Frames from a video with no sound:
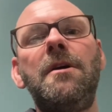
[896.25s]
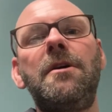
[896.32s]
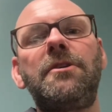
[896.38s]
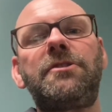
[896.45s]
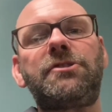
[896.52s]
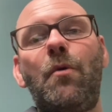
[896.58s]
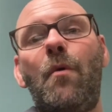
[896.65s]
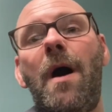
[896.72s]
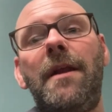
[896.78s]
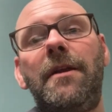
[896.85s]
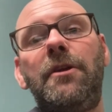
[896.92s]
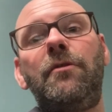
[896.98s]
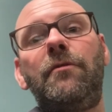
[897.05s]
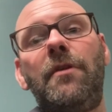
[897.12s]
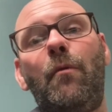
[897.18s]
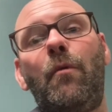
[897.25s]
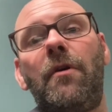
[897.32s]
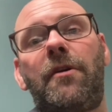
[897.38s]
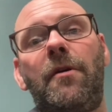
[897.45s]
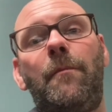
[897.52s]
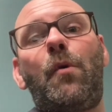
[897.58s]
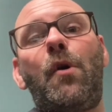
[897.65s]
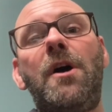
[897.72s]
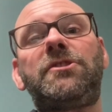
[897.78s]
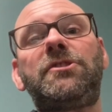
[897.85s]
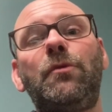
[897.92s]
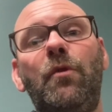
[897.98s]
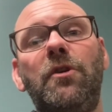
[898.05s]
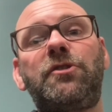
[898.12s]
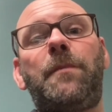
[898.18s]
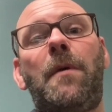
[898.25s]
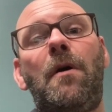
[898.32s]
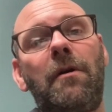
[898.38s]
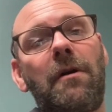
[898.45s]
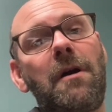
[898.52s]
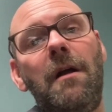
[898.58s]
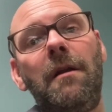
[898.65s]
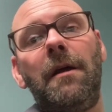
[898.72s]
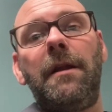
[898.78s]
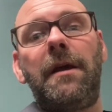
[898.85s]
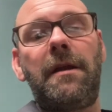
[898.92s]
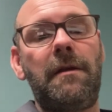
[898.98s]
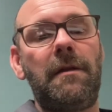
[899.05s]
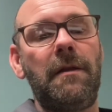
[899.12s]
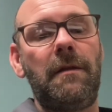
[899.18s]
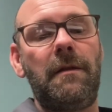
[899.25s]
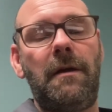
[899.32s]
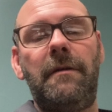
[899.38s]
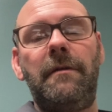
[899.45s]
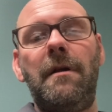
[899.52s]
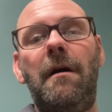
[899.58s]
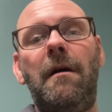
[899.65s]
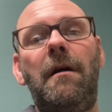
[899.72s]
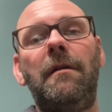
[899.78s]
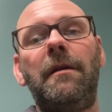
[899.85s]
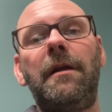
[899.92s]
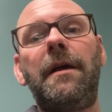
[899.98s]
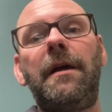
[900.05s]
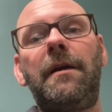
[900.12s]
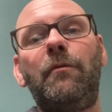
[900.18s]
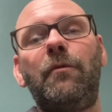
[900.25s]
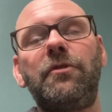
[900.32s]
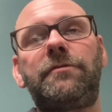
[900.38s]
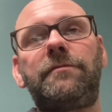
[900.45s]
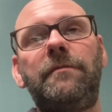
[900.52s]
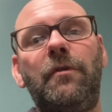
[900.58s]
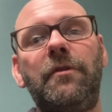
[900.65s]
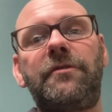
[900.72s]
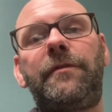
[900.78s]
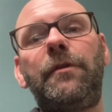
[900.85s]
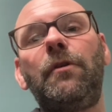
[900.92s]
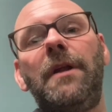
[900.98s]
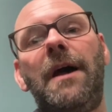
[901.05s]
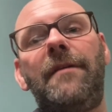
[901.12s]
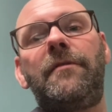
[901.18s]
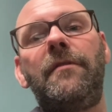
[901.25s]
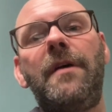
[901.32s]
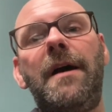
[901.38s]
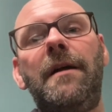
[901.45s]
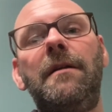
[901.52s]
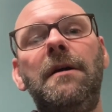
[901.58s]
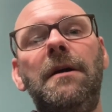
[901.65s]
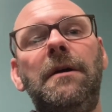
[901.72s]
So I knew that with compression, with spark, all it needed was fuel. After that,